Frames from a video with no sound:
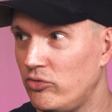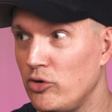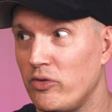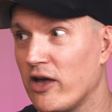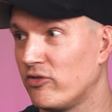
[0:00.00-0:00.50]

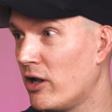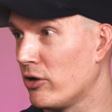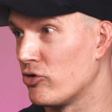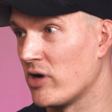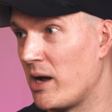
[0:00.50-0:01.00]

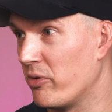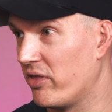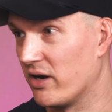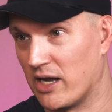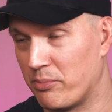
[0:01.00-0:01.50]
$2,000 drop
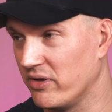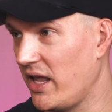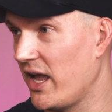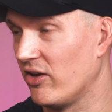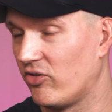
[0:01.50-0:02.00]
within a couple
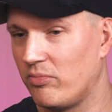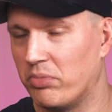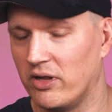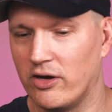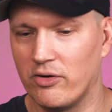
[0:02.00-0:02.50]
days
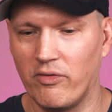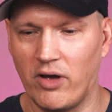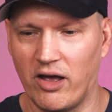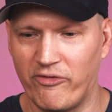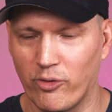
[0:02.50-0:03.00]
below
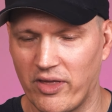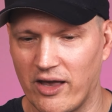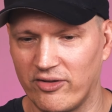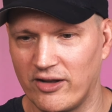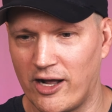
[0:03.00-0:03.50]
uh,
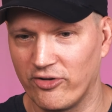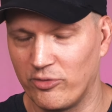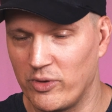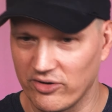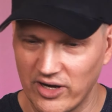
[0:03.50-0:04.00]
$4,000
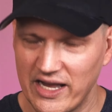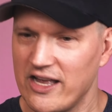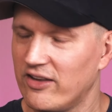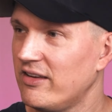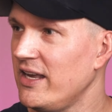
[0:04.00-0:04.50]
and we were
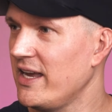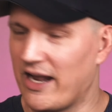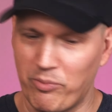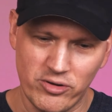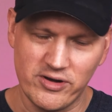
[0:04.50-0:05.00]
skiing and
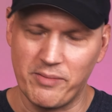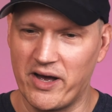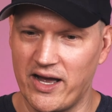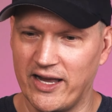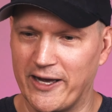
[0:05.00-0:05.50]
I pull up
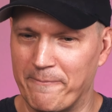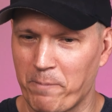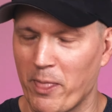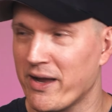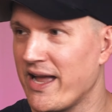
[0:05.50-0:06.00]
my um,
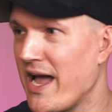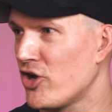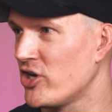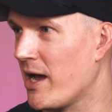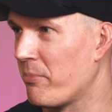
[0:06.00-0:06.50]
my
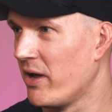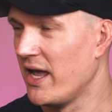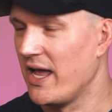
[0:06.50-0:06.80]
cash app